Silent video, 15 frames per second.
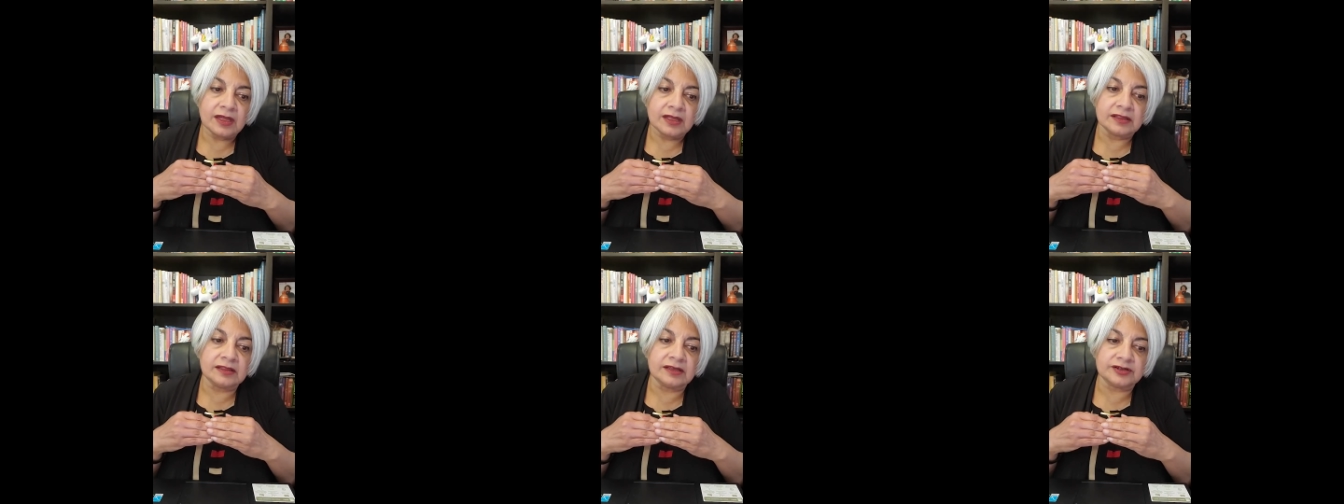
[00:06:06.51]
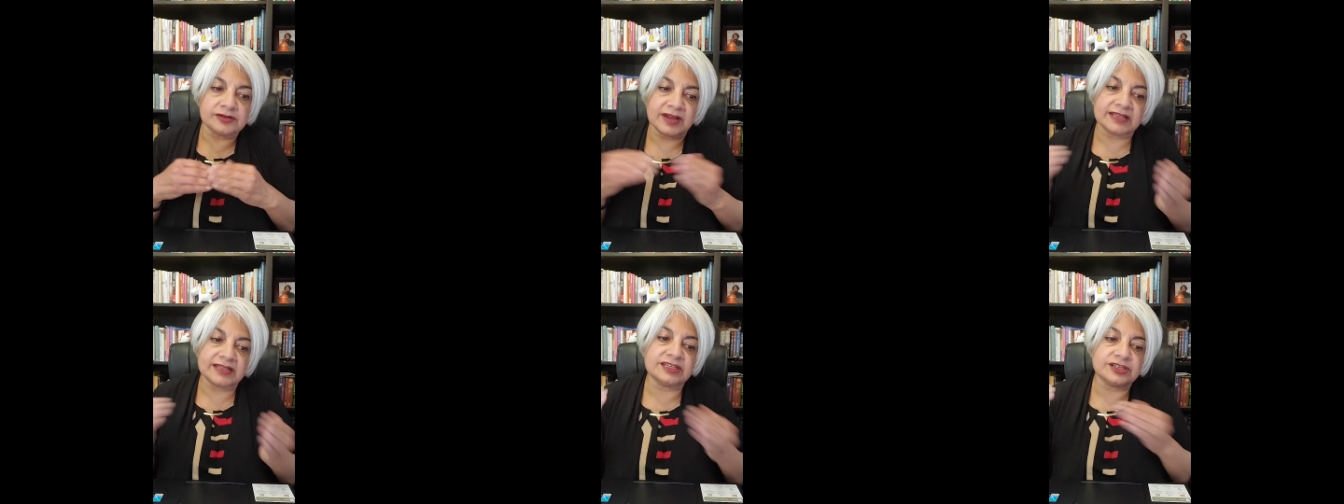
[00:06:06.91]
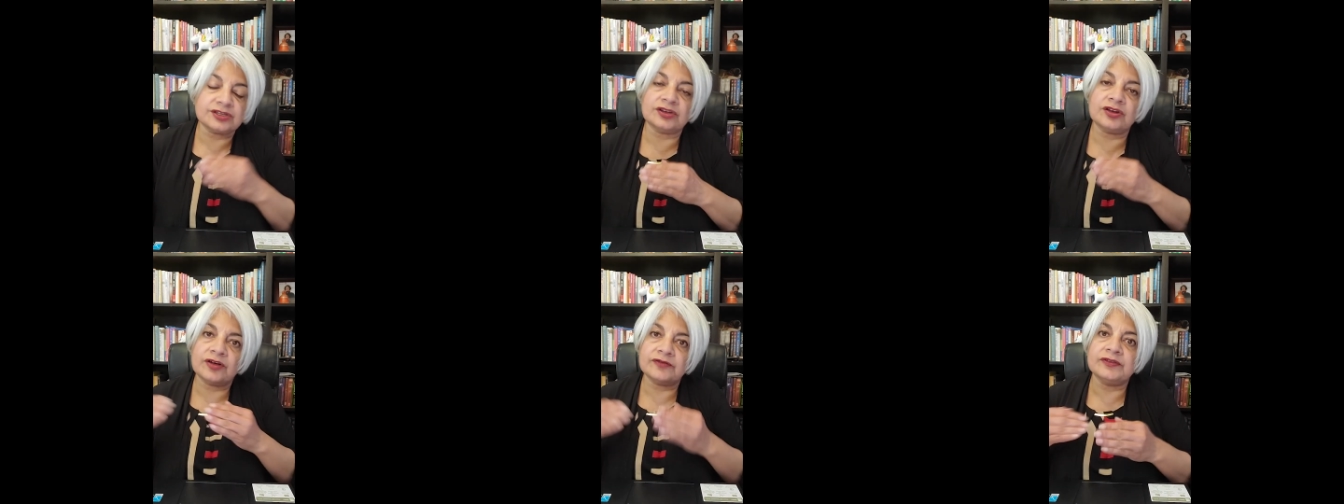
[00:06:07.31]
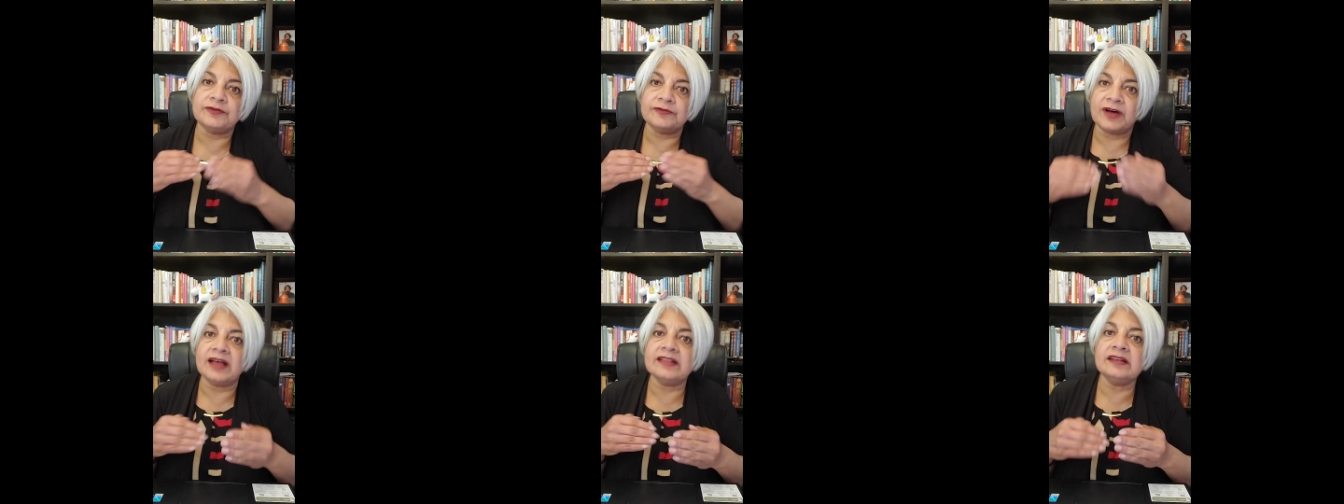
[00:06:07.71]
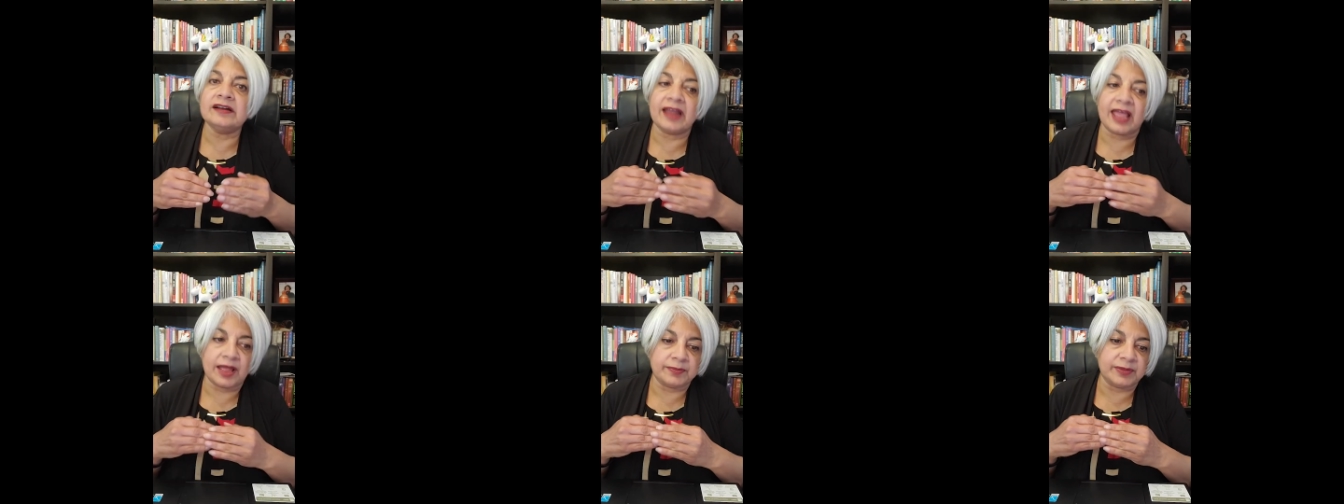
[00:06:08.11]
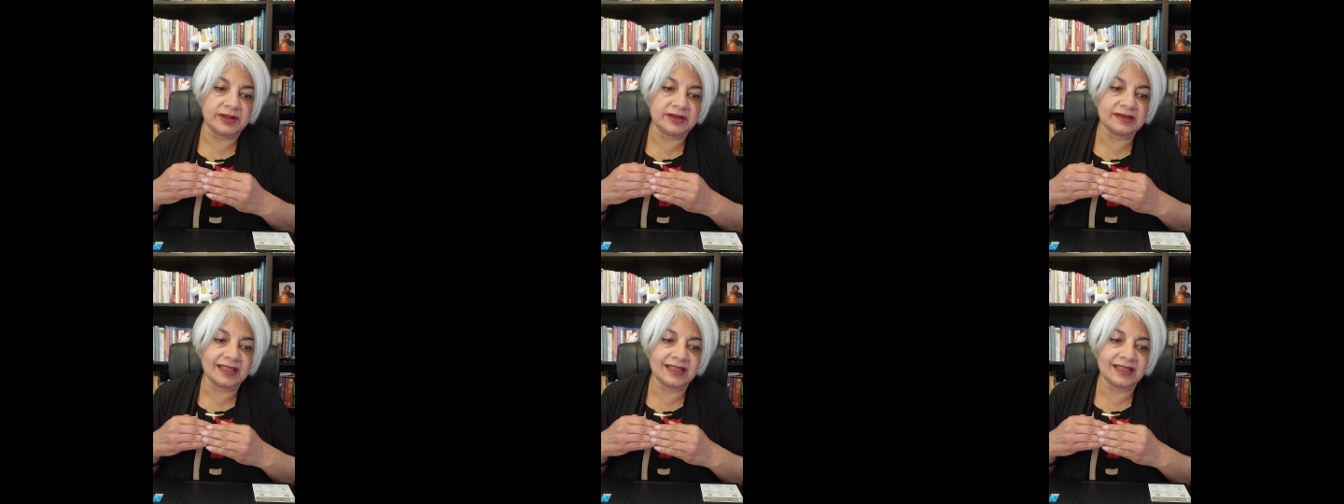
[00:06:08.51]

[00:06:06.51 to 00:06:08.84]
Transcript: the transition of the father happened,